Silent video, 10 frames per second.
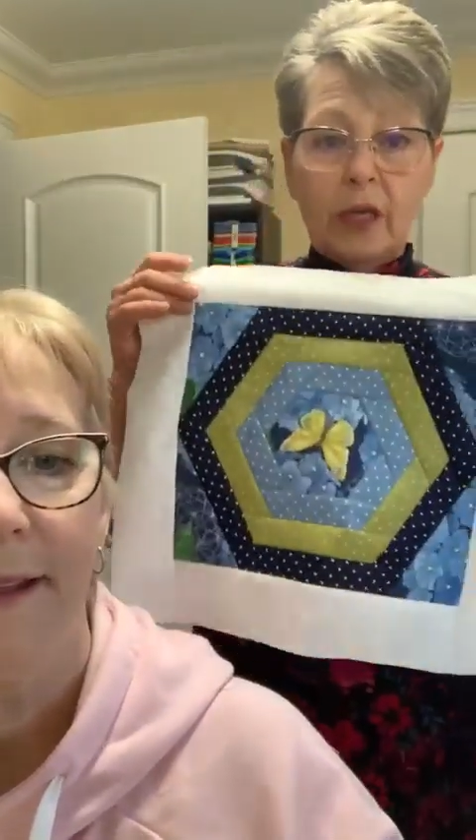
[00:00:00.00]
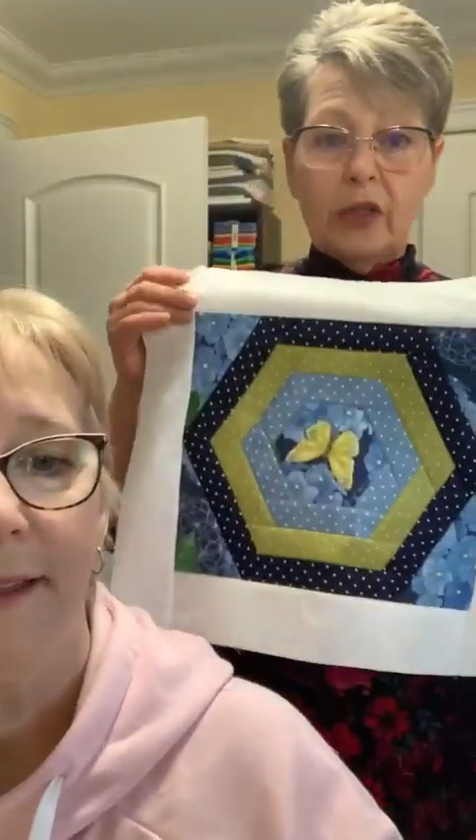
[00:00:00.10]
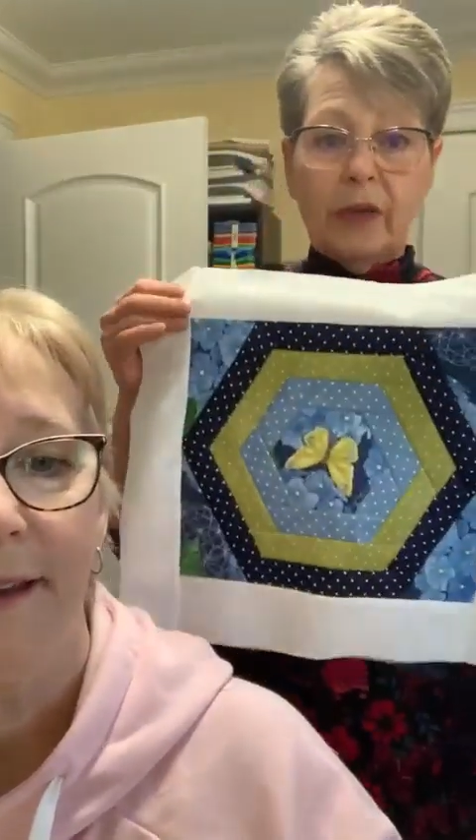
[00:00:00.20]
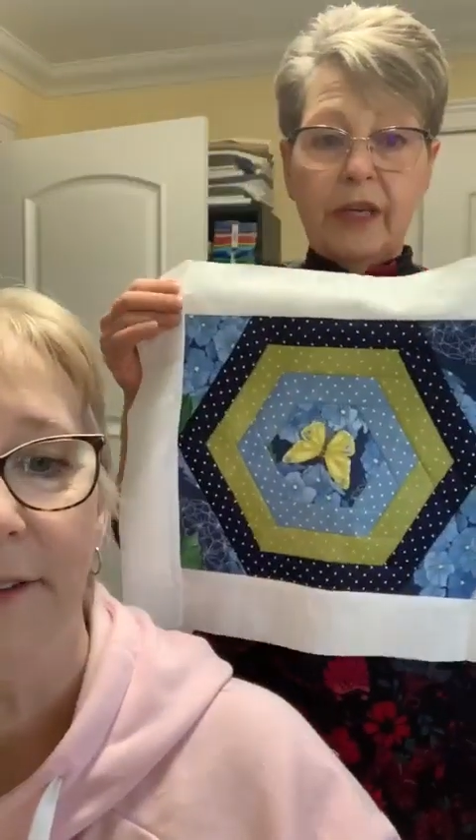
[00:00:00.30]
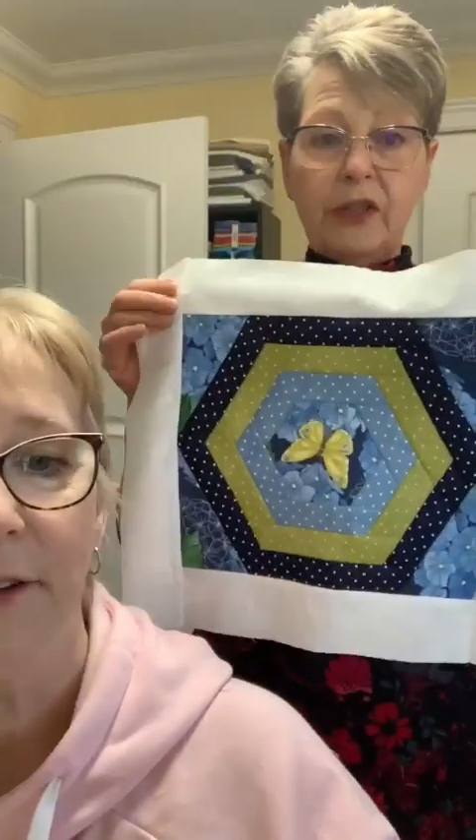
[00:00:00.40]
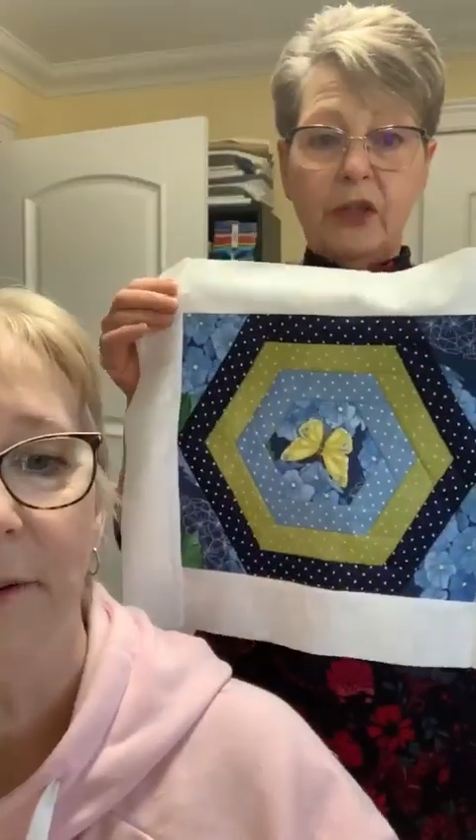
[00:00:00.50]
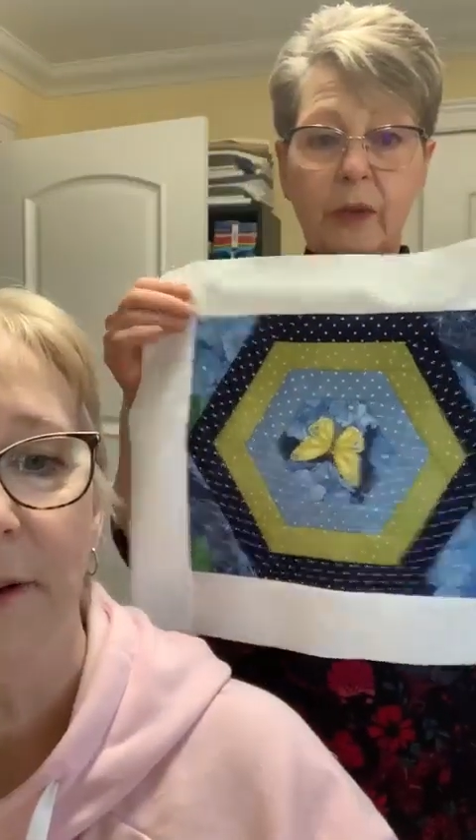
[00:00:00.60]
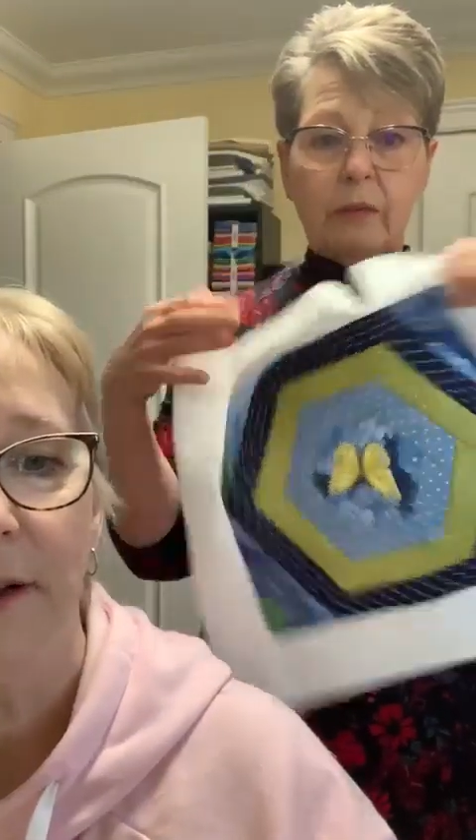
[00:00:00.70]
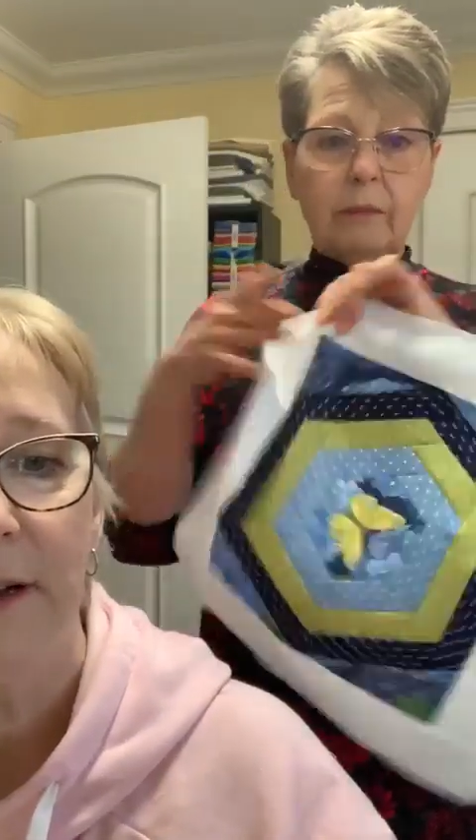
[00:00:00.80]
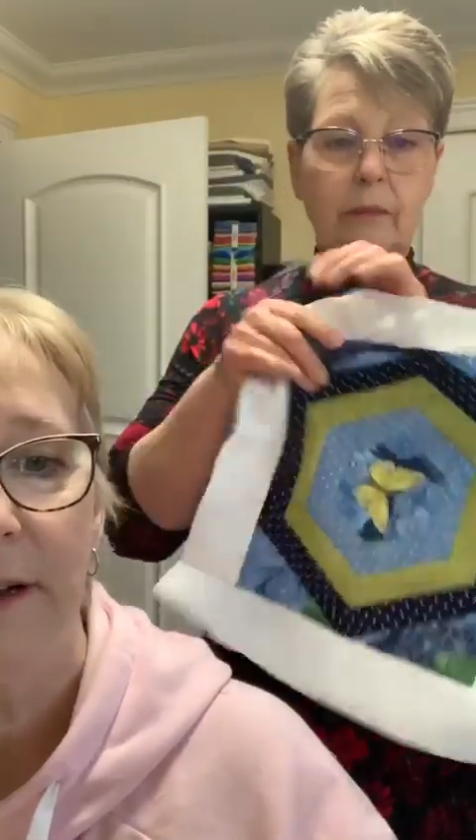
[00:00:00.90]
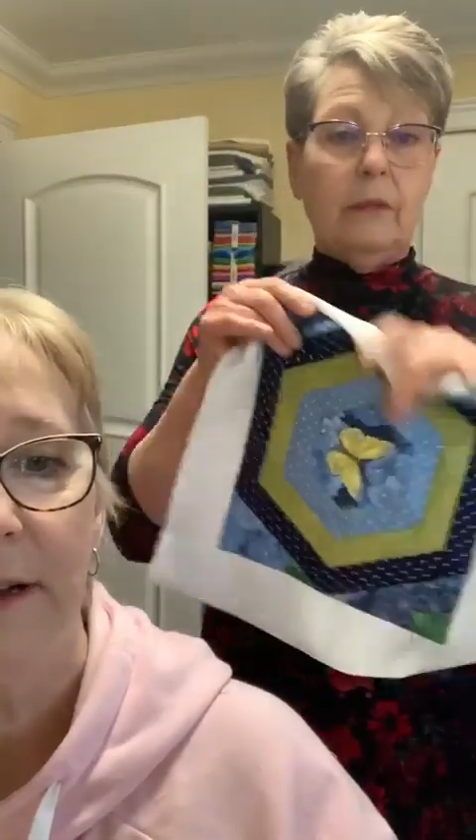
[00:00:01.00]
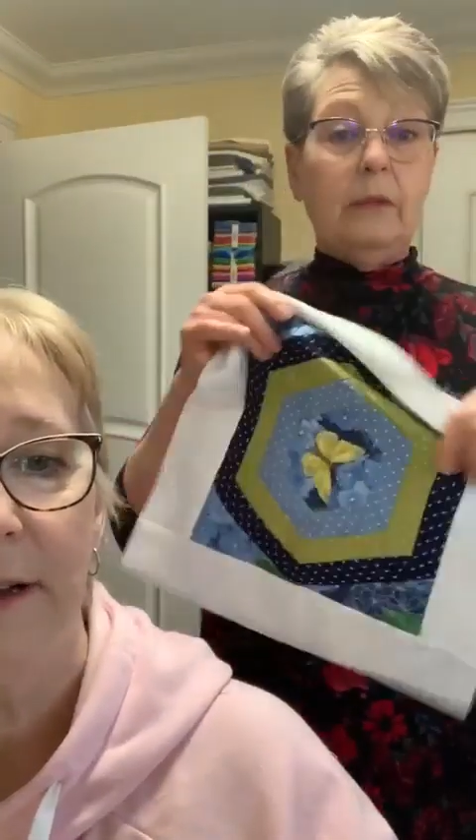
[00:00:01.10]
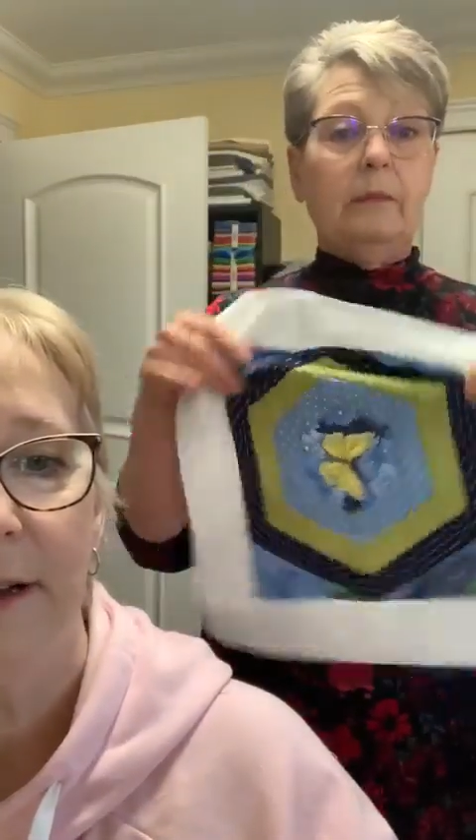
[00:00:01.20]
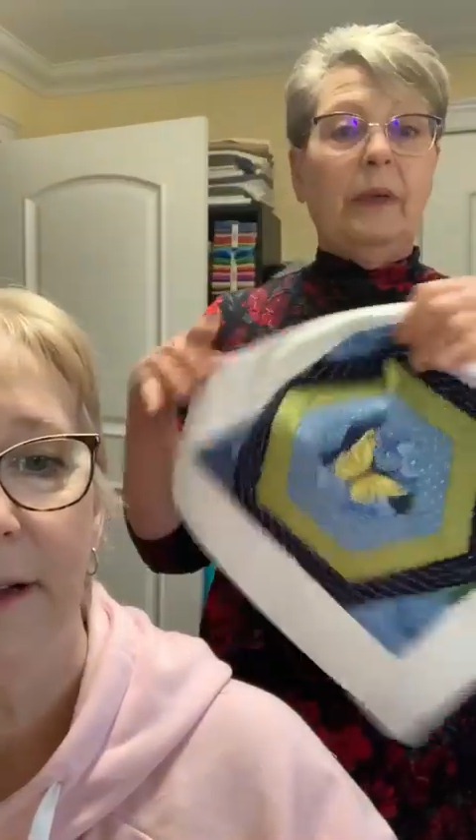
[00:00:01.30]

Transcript: So there's 3. Oh,